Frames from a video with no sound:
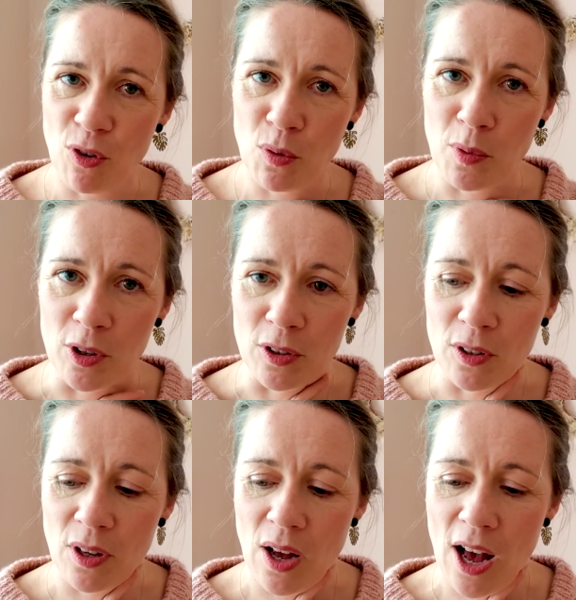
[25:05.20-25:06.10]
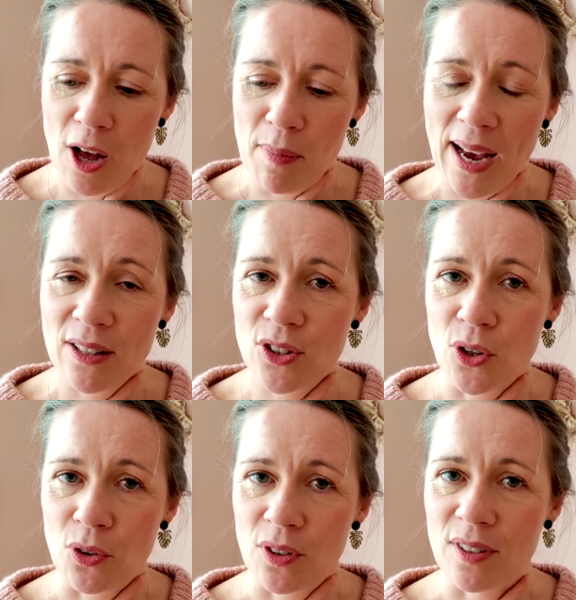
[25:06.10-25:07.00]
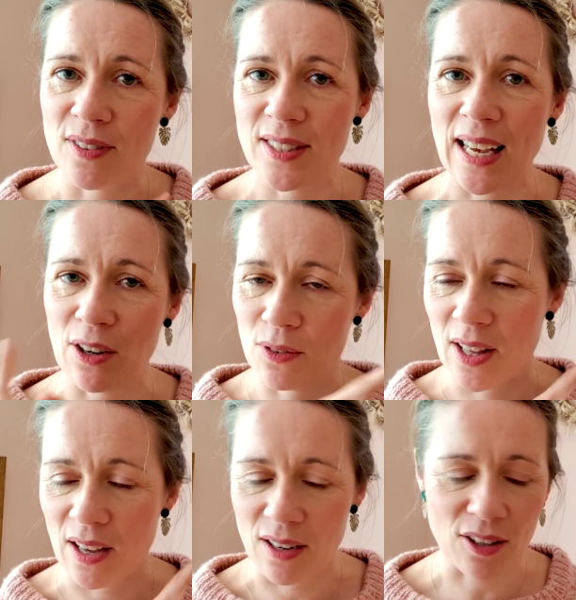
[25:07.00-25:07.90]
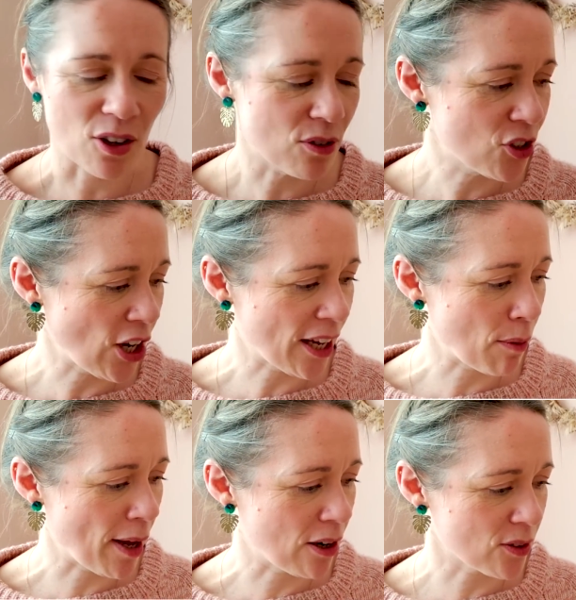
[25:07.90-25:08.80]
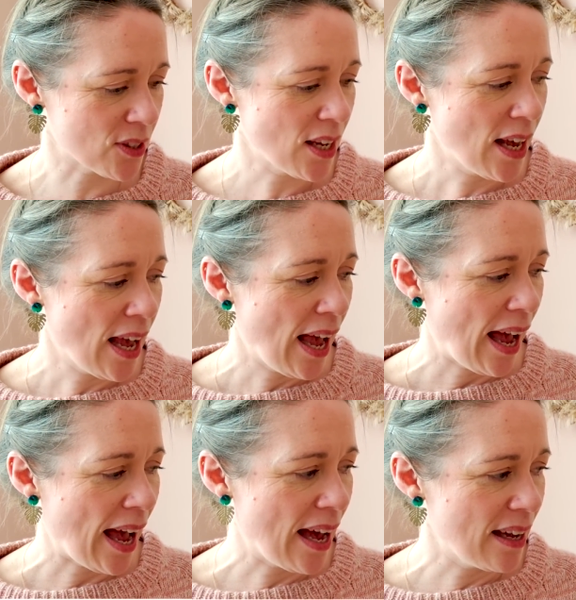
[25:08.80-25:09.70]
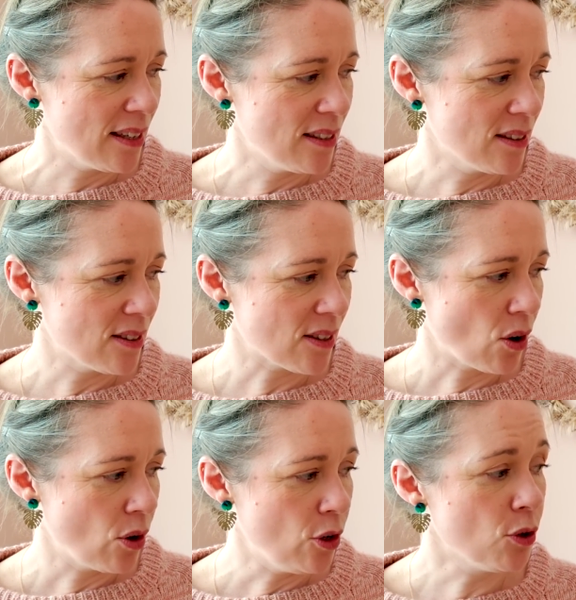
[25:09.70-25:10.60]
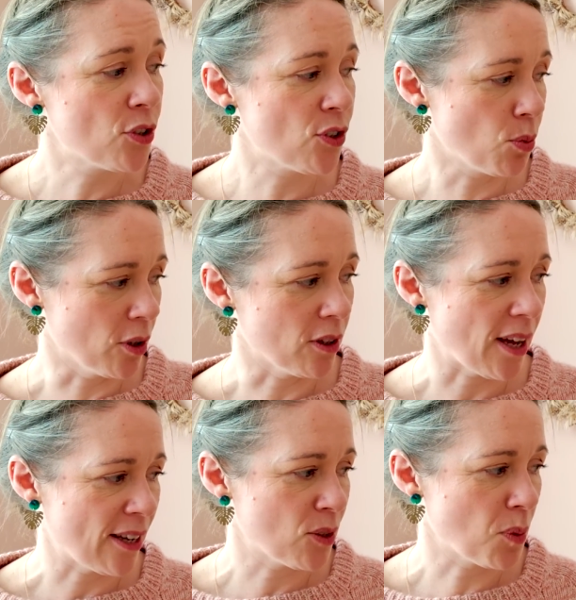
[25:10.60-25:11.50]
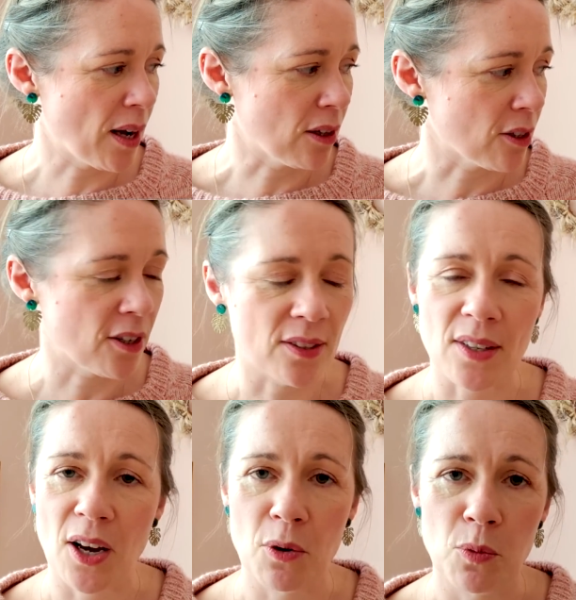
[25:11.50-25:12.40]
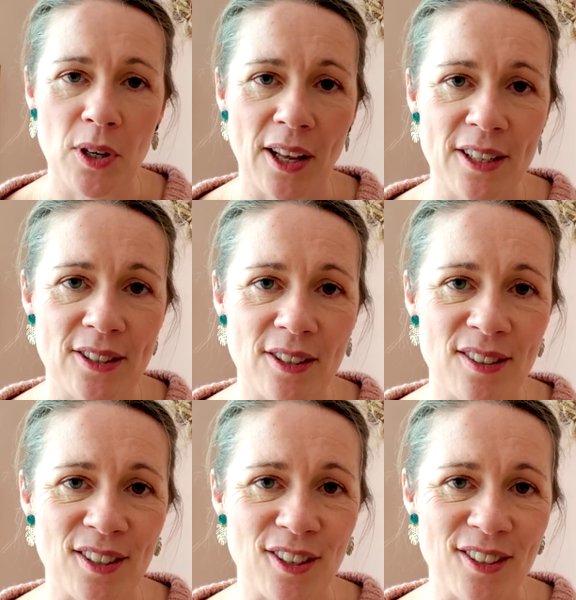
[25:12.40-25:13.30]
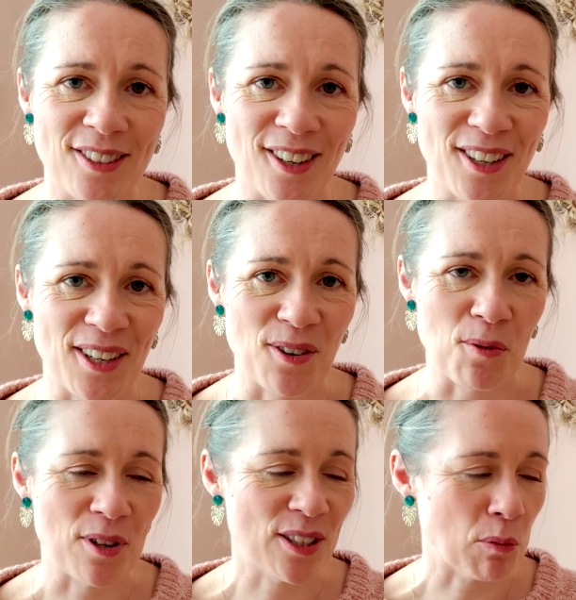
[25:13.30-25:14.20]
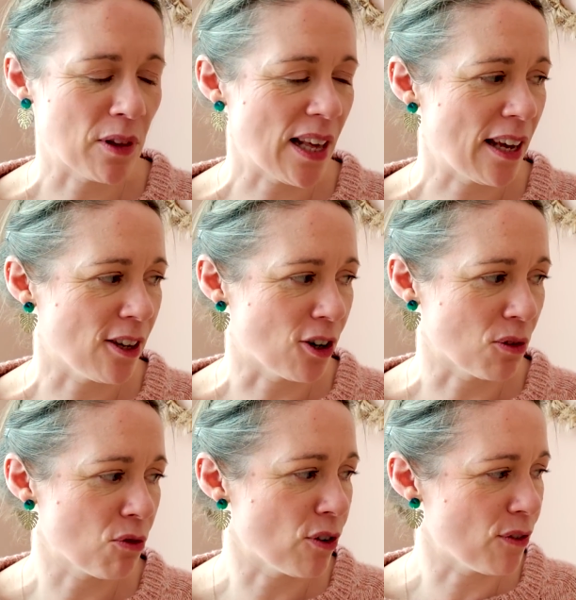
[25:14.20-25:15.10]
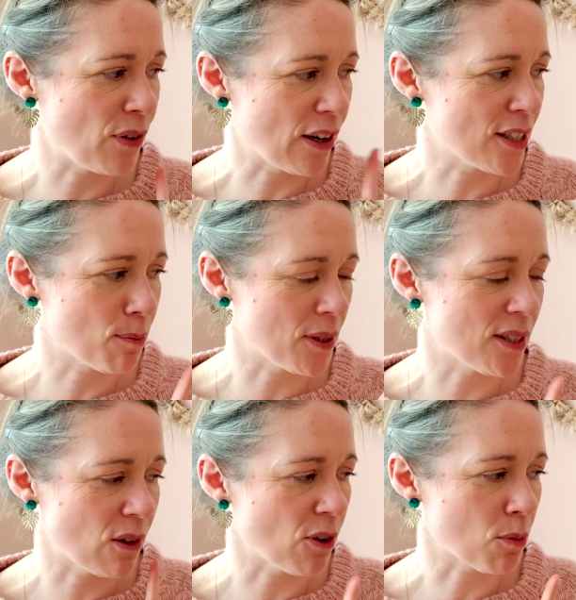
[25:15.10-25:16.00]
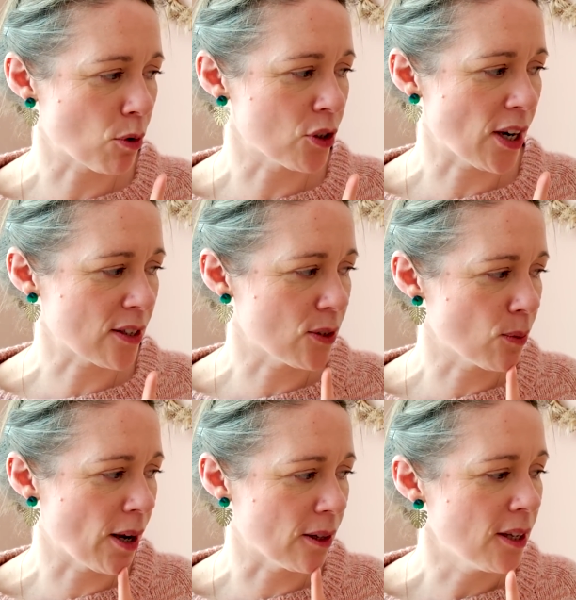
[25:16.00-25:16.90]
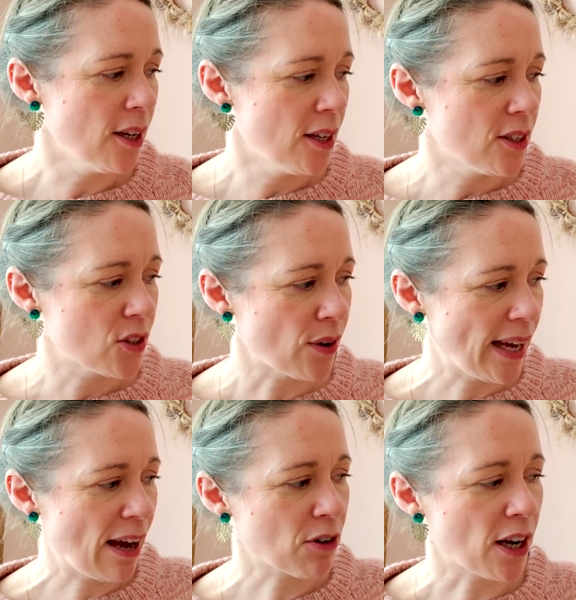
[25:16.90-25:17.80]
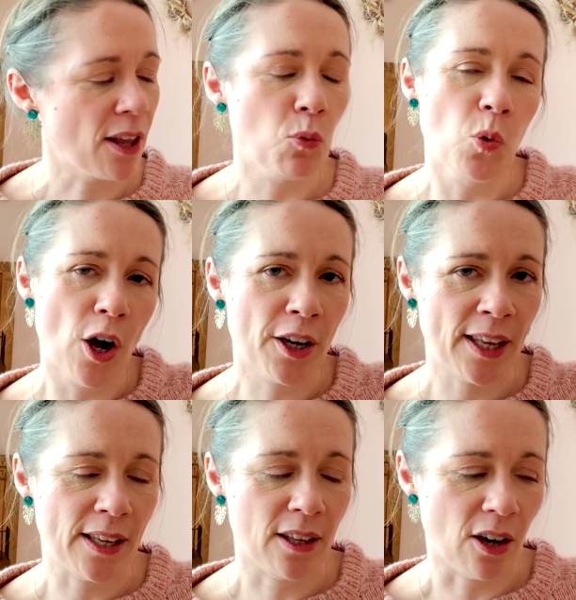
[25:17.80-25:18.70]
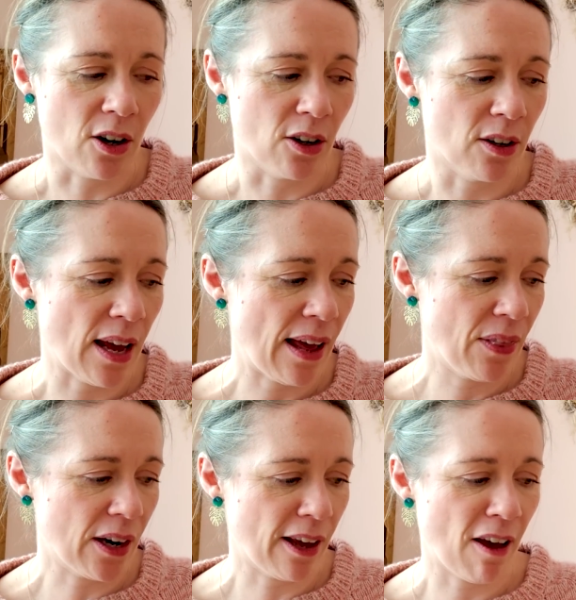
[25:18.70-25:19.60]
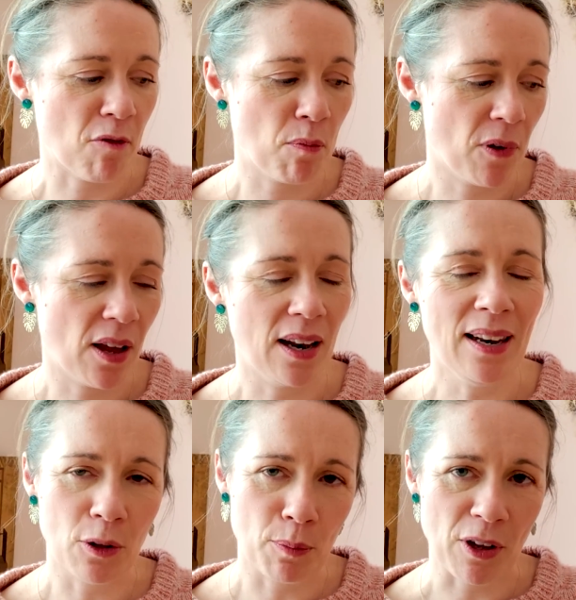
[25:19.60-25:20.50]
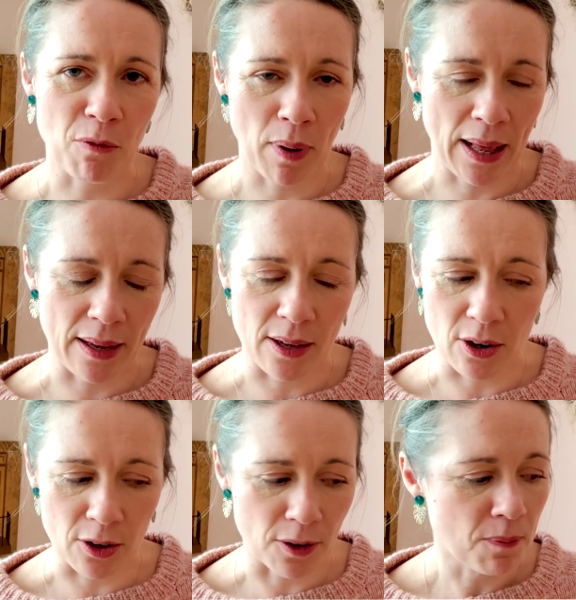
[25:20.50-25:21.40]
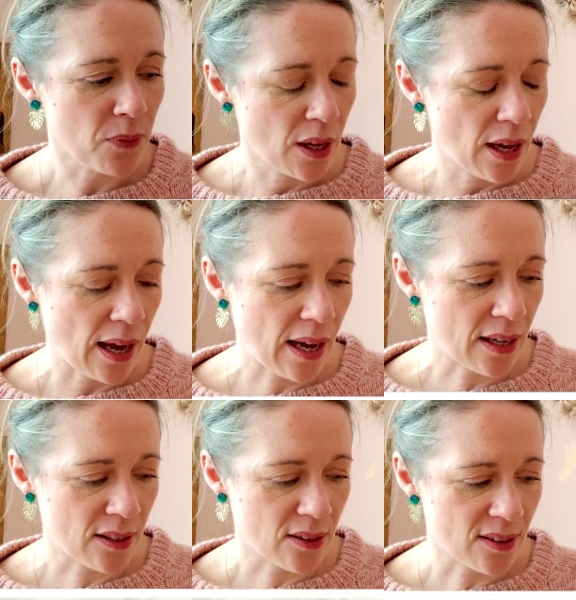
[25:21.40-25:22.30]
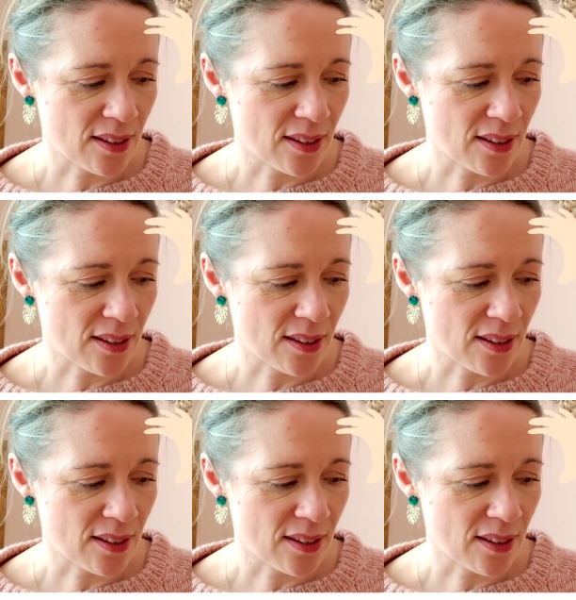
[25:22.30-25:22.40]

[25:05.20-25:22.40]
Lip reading: raw wool, Anton down there, go check him out. And Oost wool as well, because I would like to start designing with some of their yarn for a very specific project as well. So I have kind of like working yarn, and then I have a little bit of play yarn, and